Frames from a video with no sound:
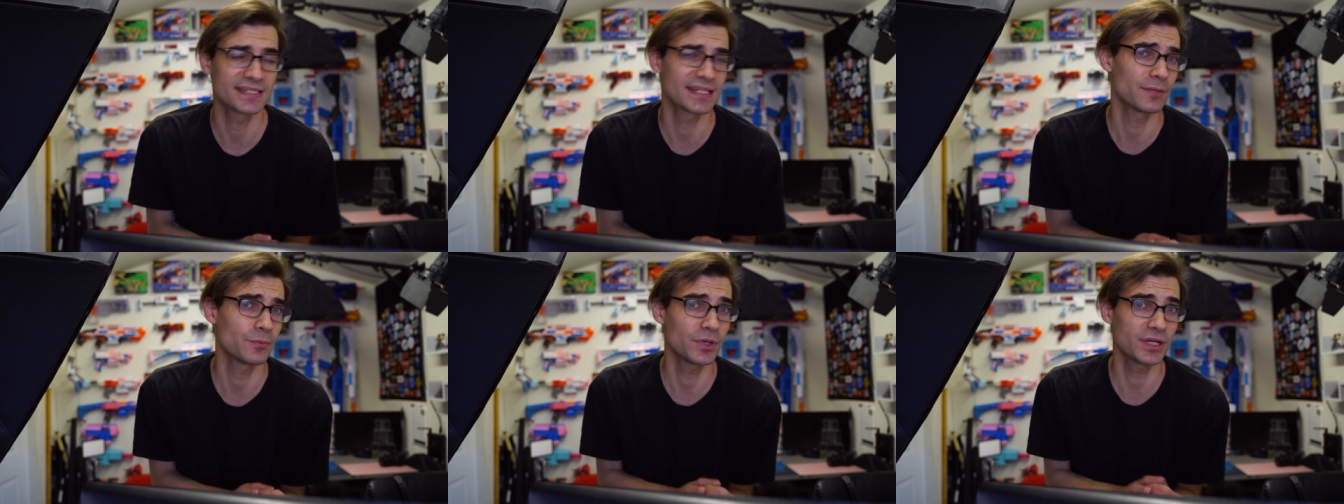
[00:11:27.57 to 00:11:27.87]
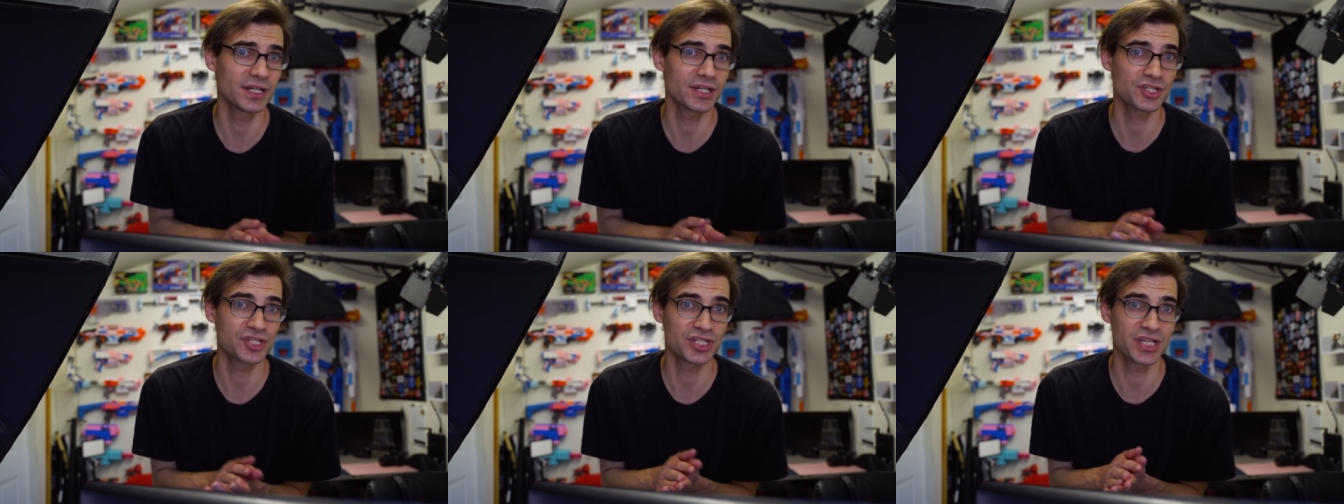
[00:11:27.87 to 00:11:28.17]
And I
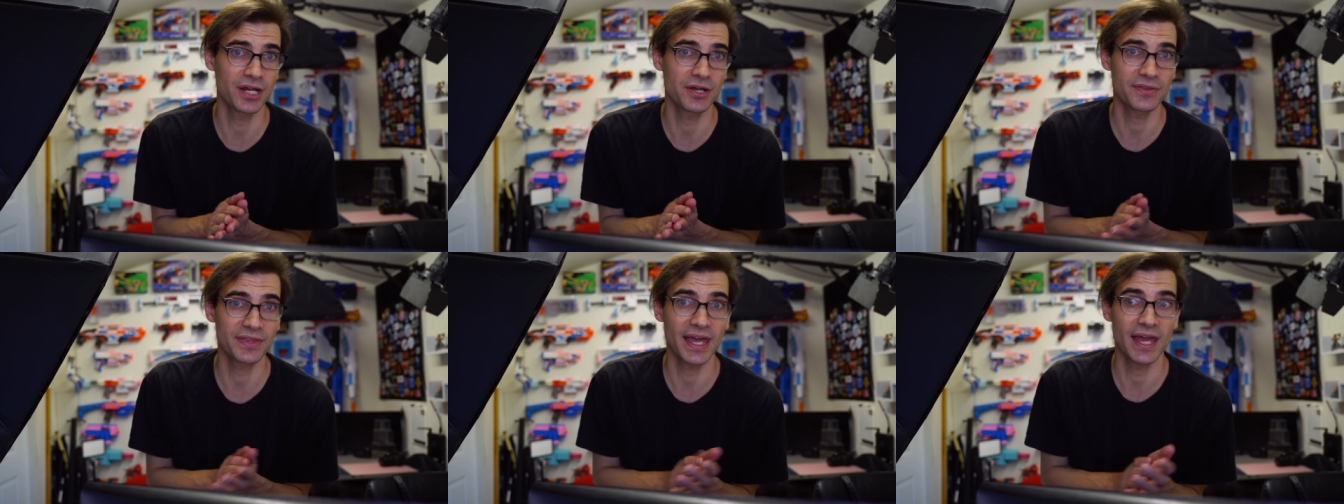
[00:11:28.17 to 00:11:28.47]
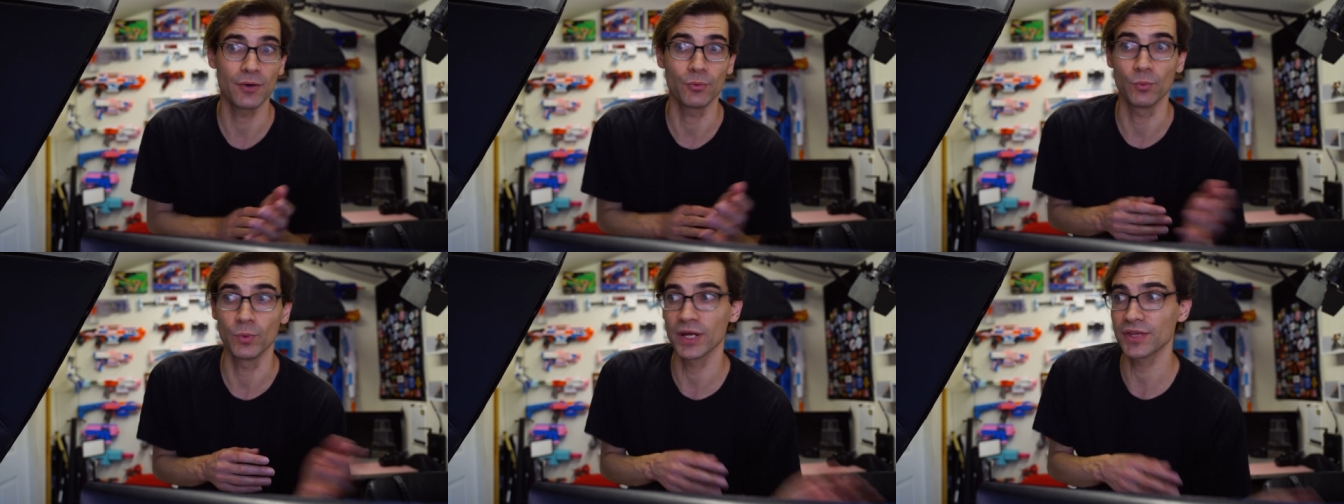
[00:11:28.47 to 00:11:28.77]
wanted to share
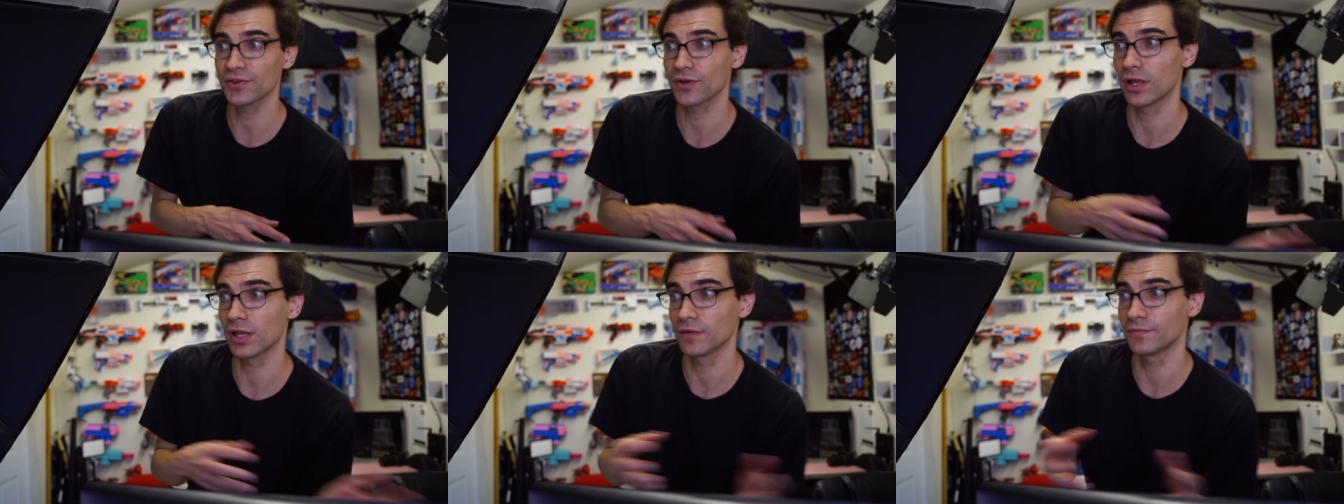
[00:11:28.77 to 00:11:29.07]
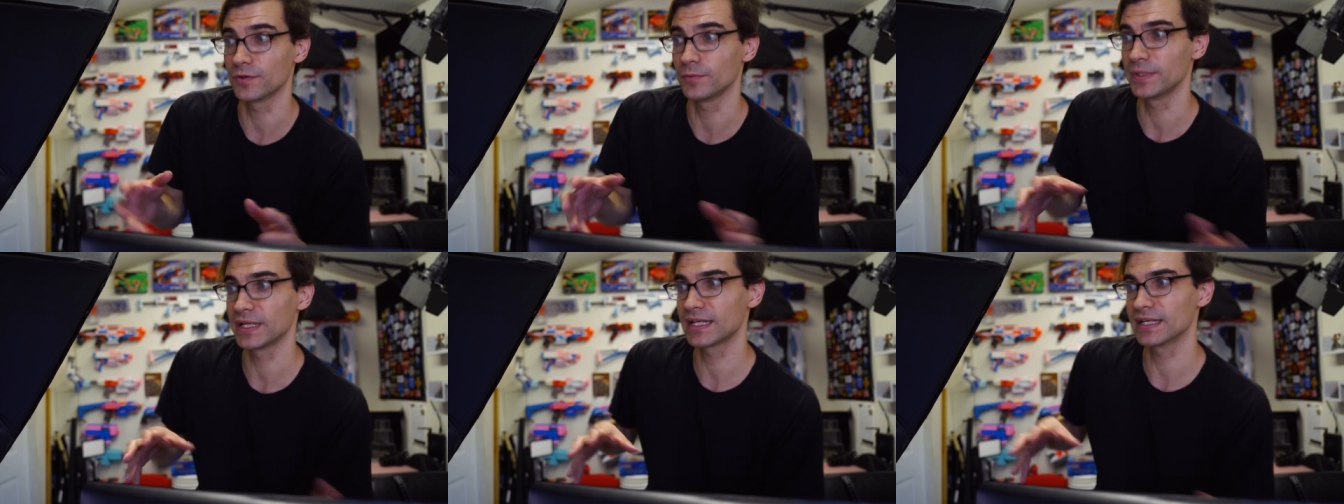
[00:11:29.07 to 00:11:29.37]
that with all
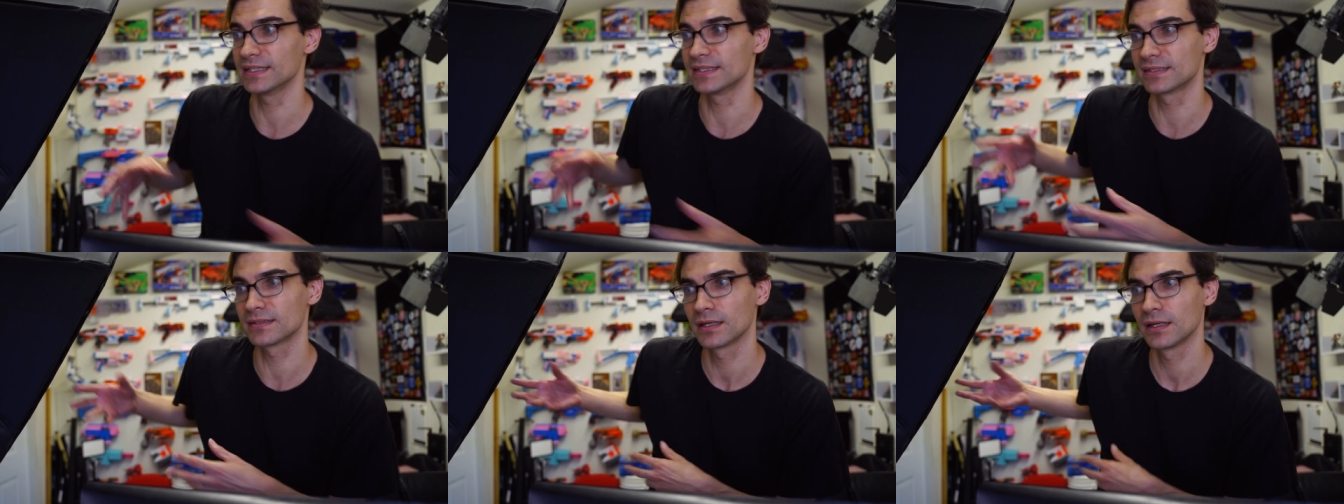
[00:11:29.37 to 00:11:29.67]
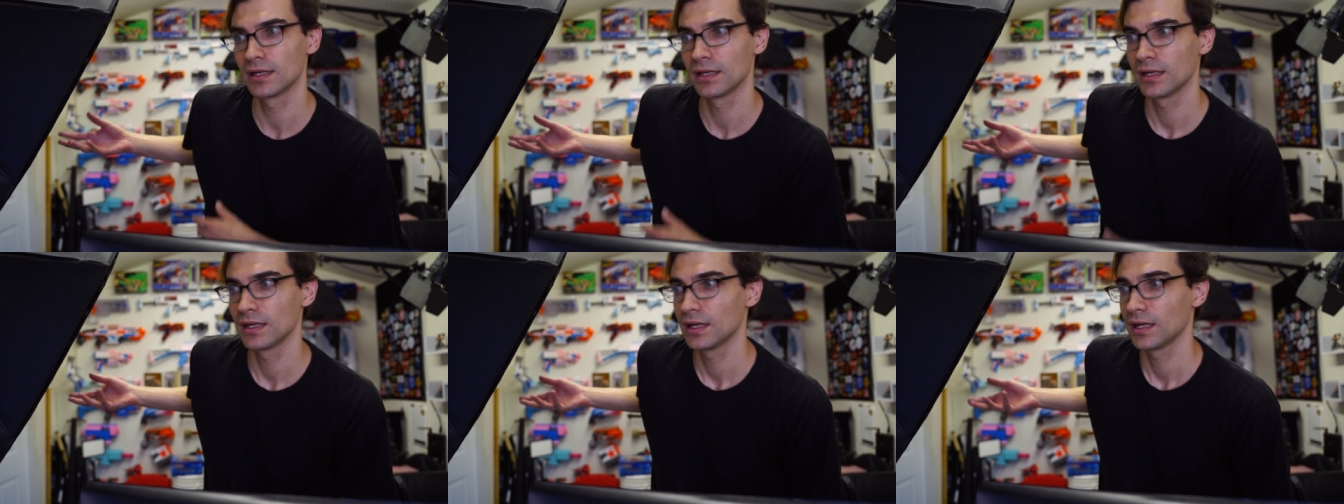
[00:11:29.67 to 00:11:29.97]
of you because
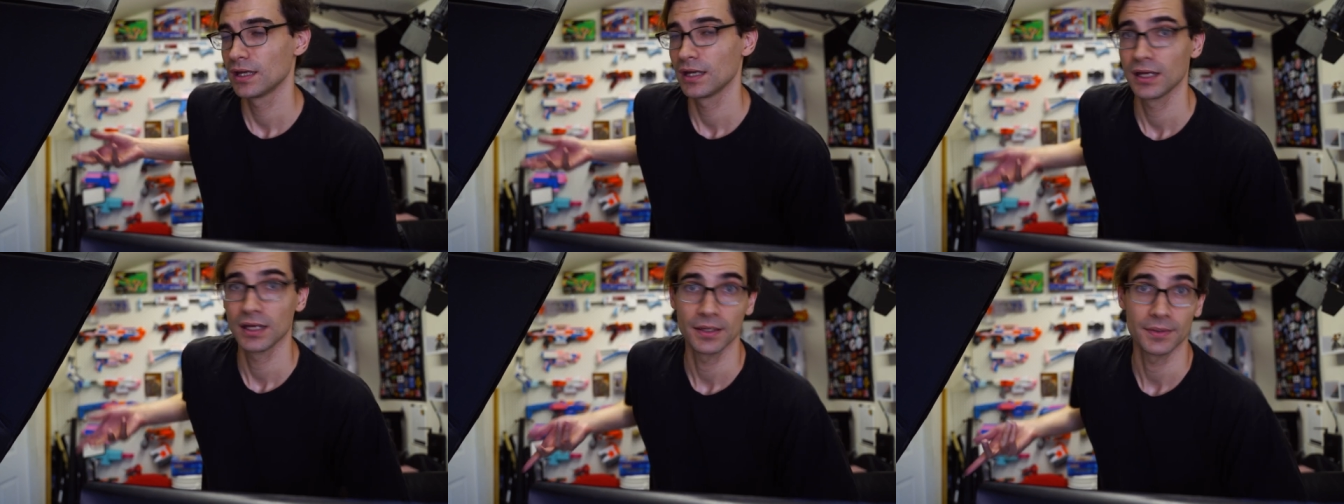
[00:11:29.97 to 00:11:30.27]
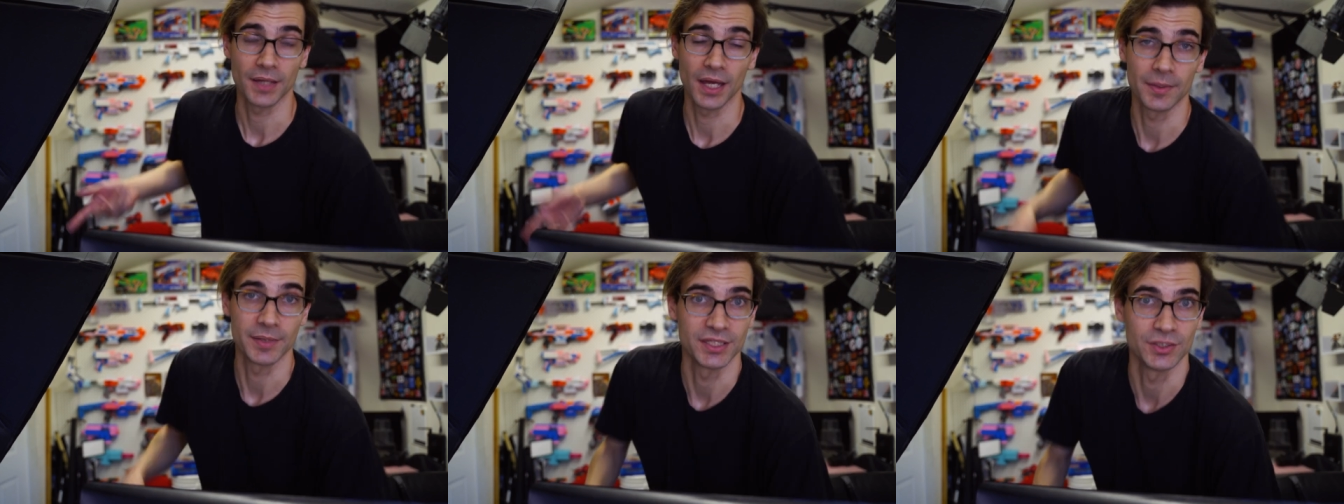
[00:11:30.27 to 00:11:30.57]

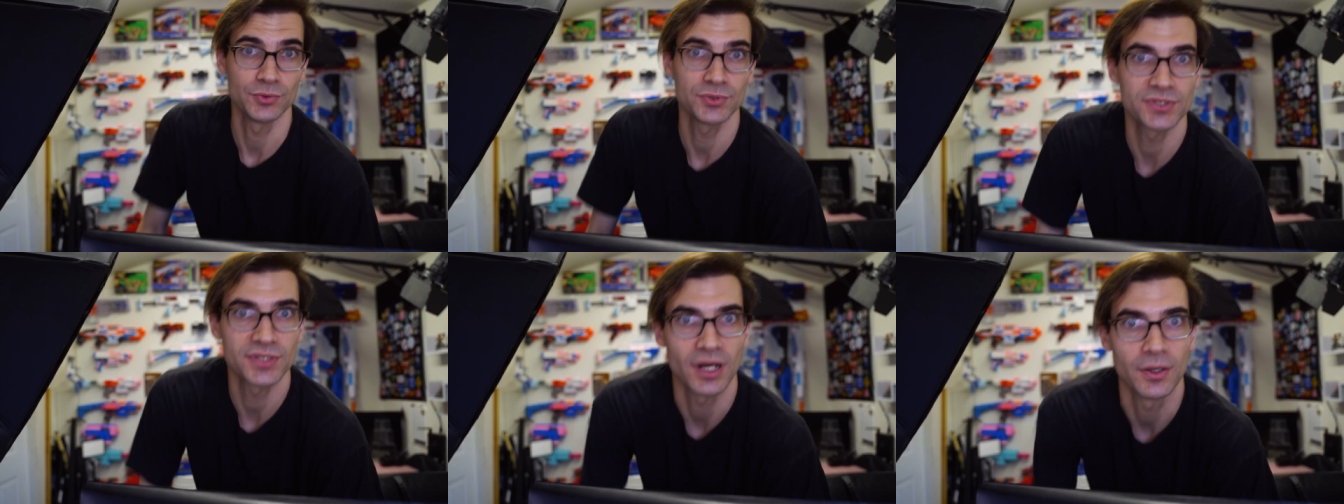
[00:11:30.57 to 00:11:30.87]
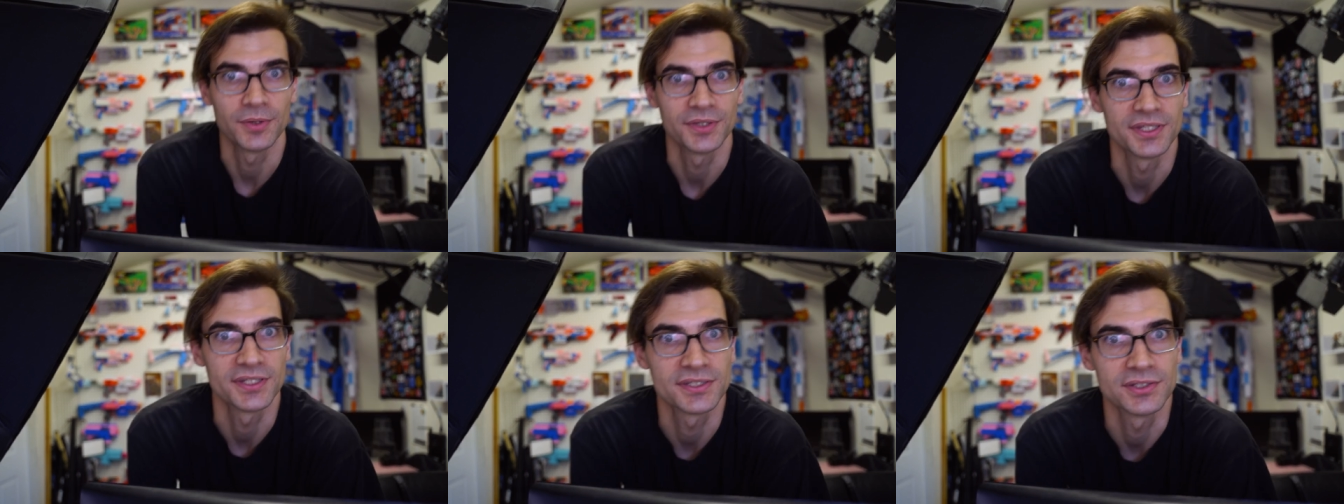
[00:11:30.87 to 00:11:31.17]
I mean, you saw
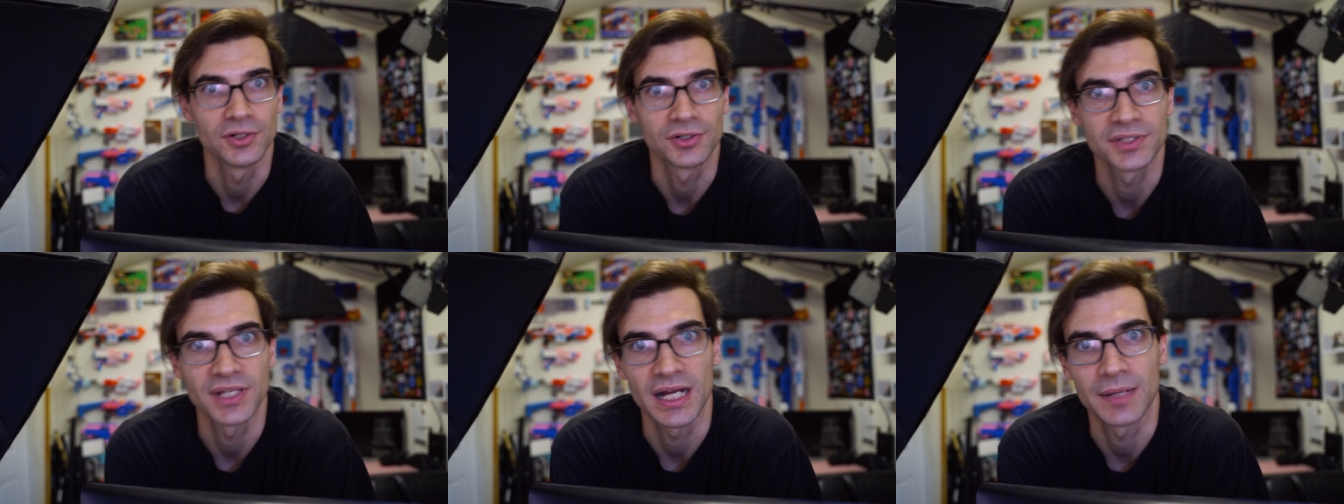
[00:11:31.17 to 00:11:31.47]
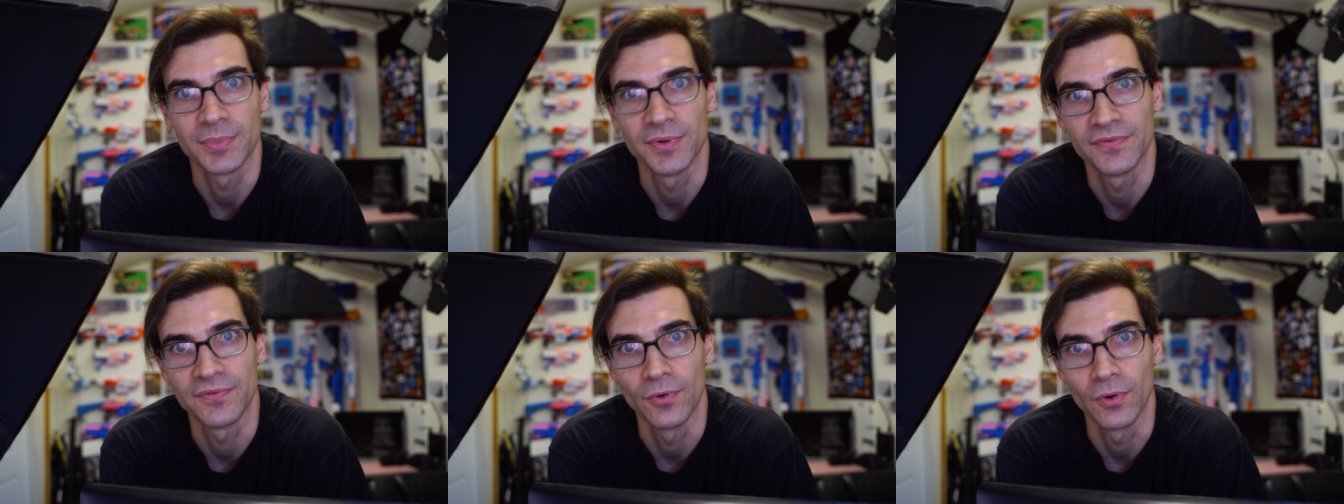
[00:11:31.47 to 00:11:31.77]
what this looked
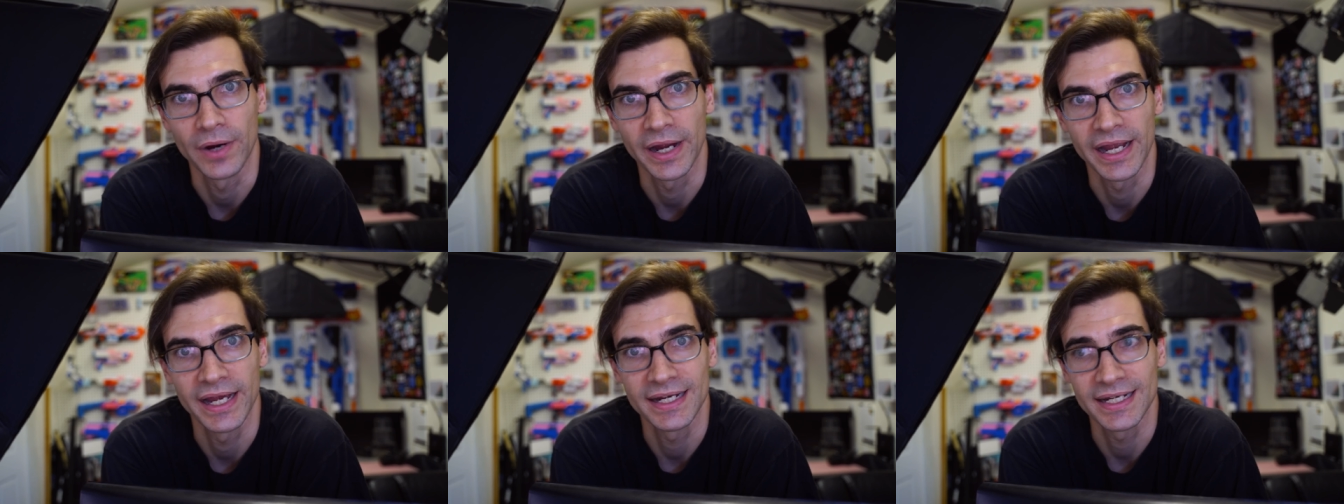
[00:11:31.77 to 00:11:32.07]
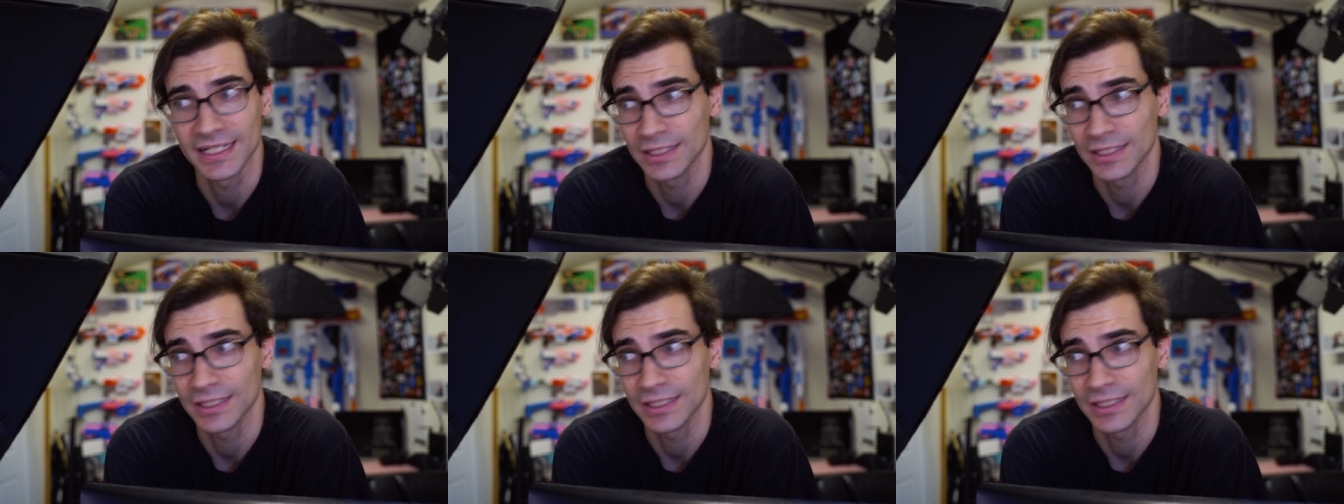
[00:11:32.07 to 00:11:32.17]
like beforehand.